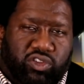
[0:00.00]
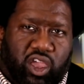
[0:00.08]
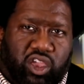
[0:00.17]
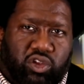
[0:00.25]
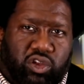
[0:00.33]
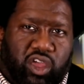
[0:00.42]
Now,
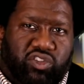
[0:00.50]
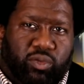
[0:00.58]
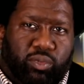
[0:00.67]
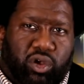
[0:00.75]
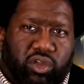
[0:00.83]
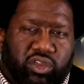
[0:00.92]
you know, that's the
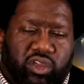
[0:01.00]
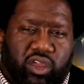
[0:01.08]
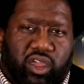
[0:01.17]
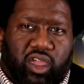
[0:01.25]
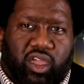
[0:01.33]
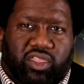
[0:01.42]
brother
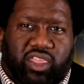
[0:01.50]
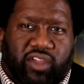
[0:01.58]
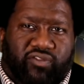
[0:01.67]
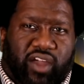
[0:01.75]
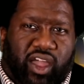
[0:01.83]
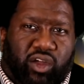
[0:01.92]
they
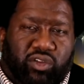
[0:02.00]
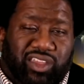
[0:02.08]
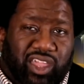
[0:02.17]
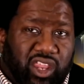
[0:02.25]
found